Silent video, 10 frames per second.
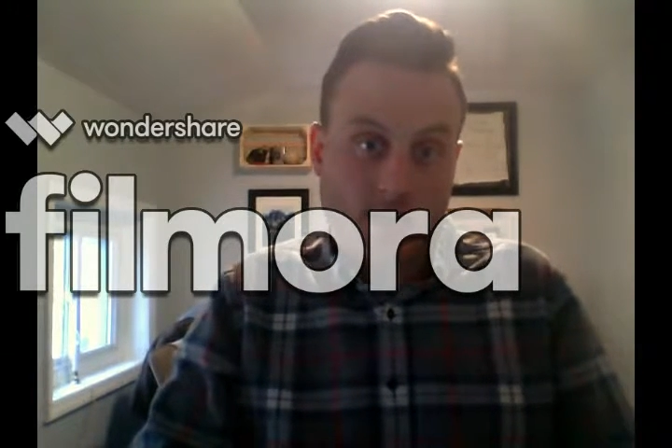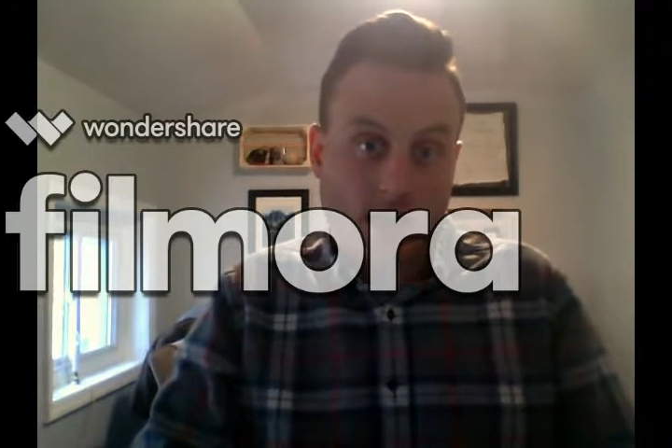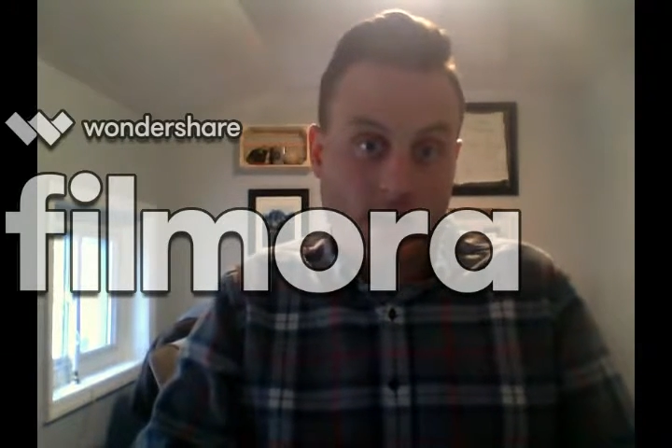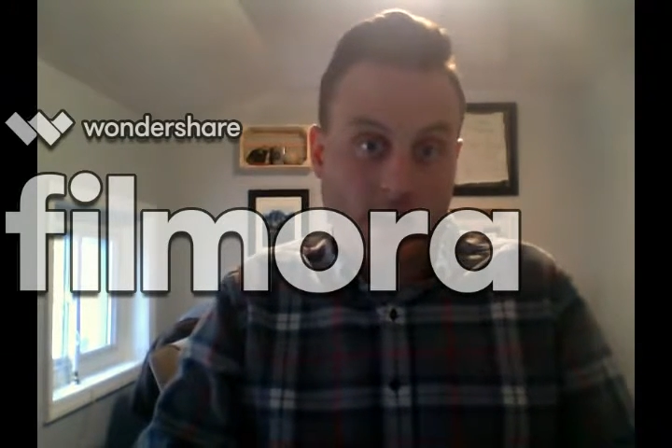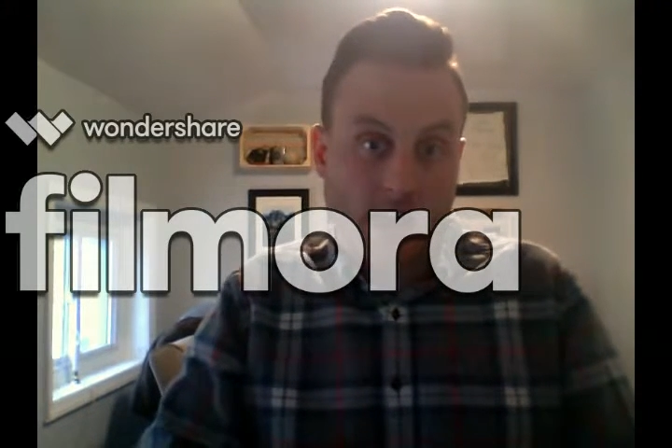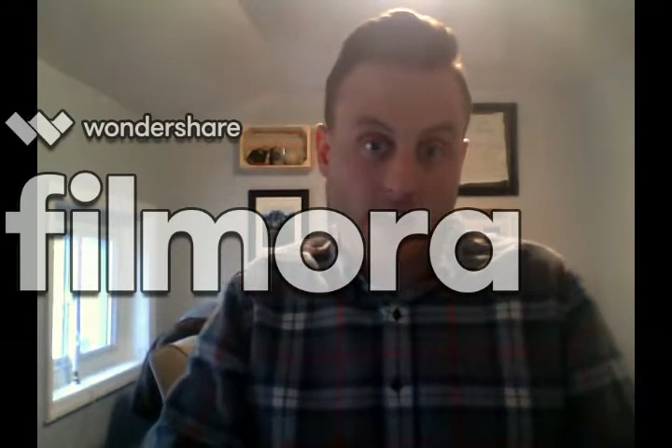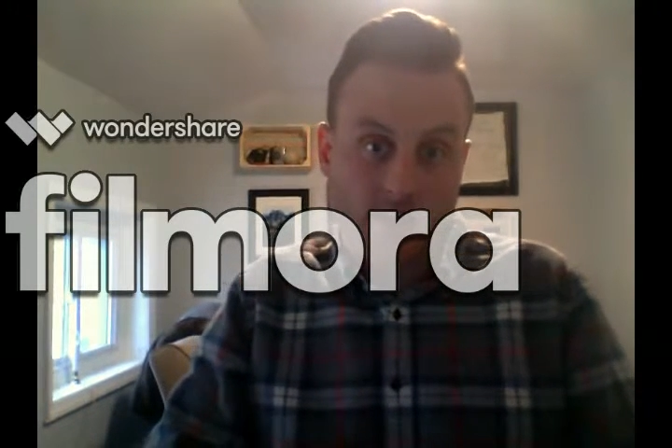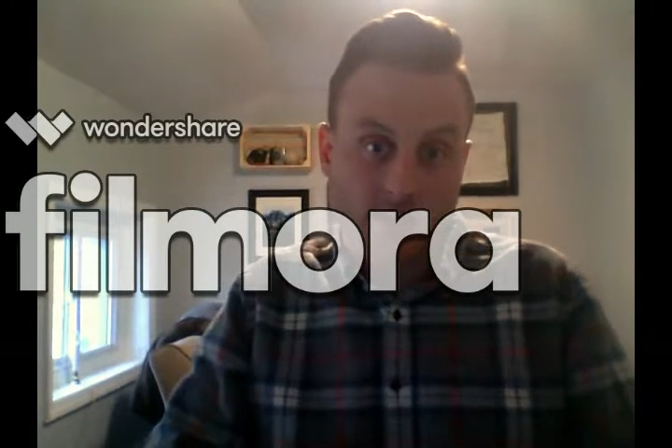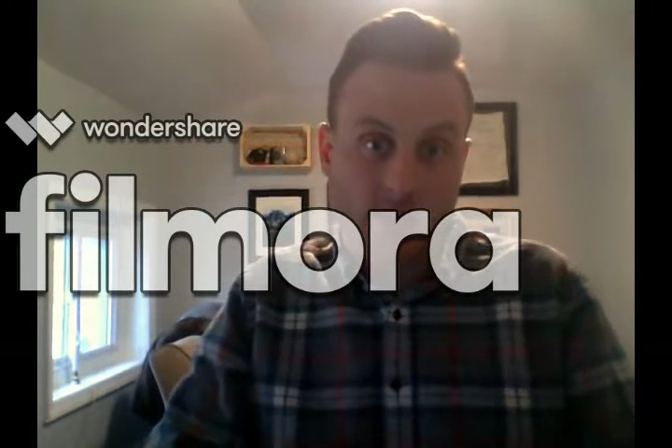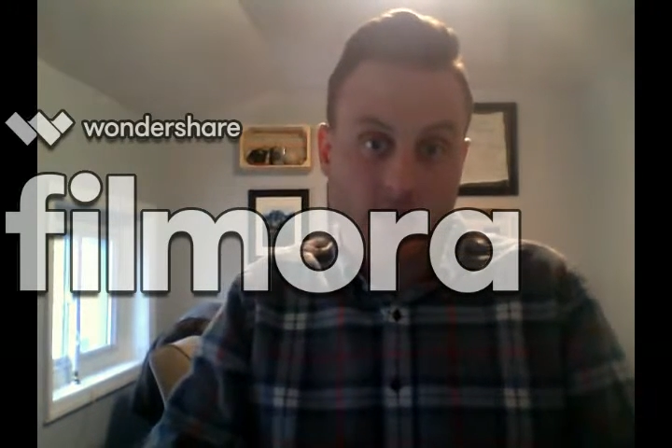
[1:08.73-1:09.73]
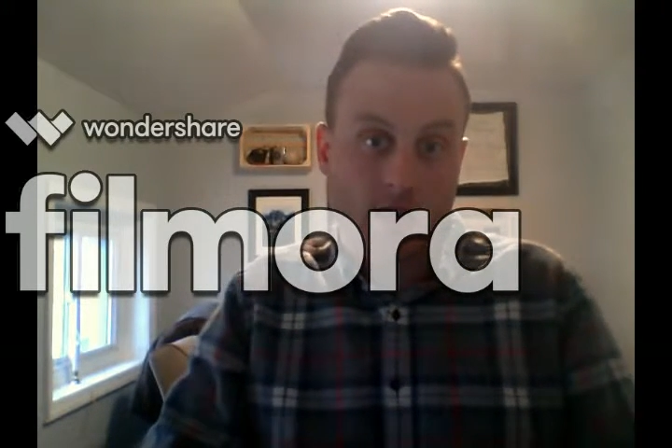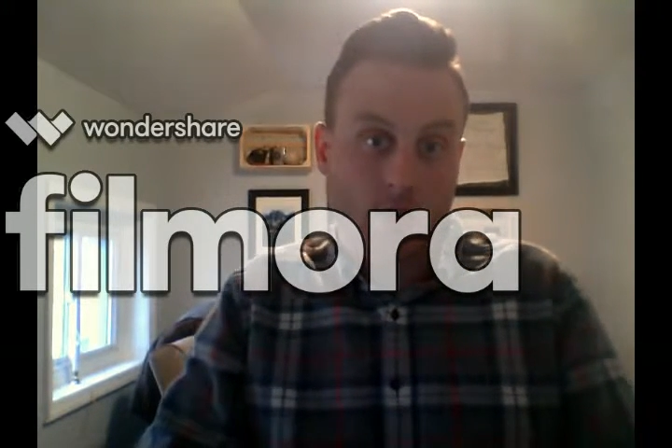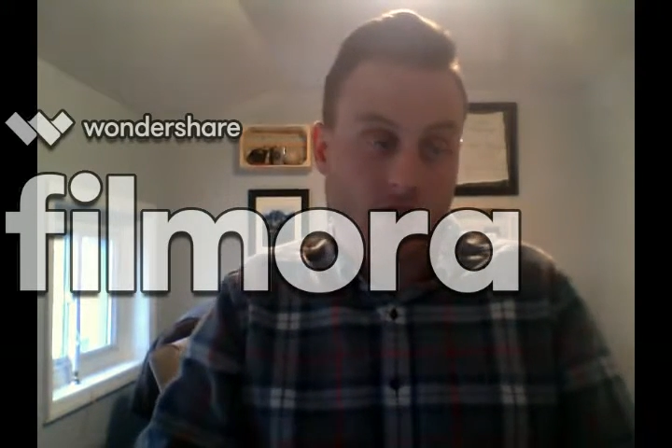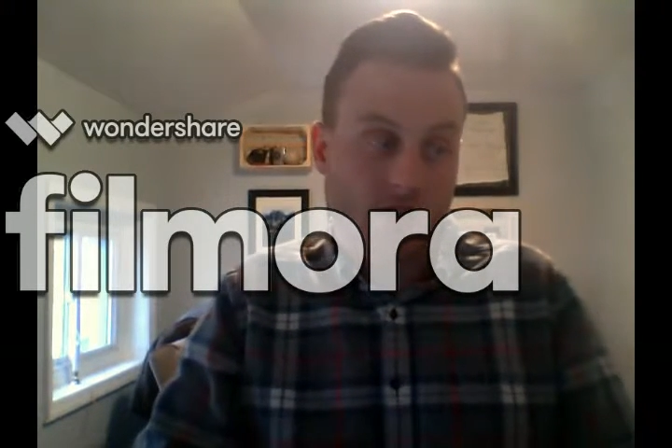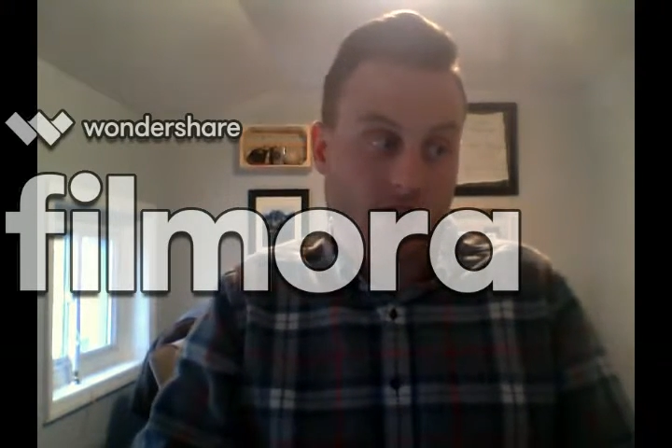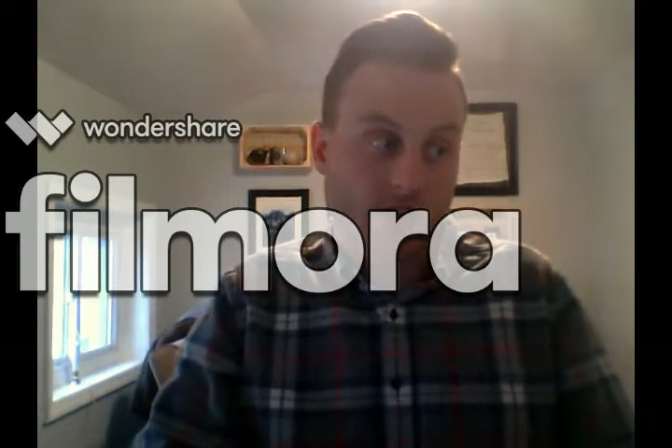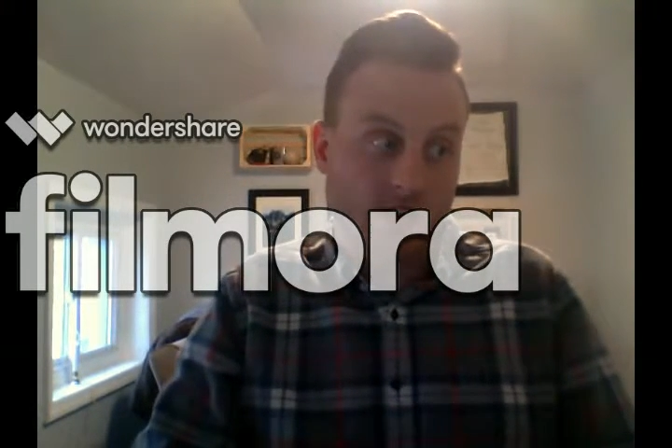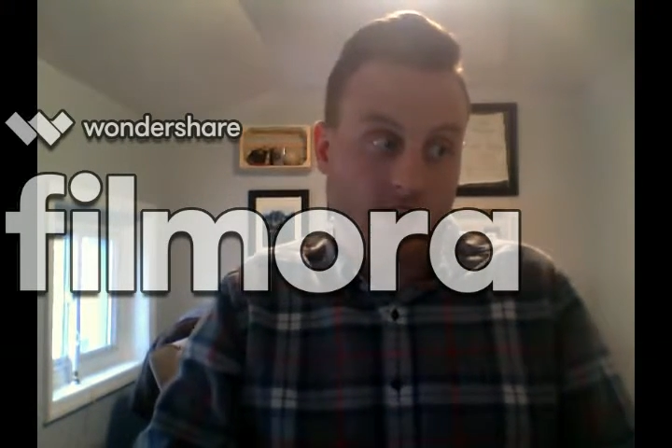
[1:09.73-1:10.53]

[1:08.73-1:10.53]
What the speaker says: die cast, which gives an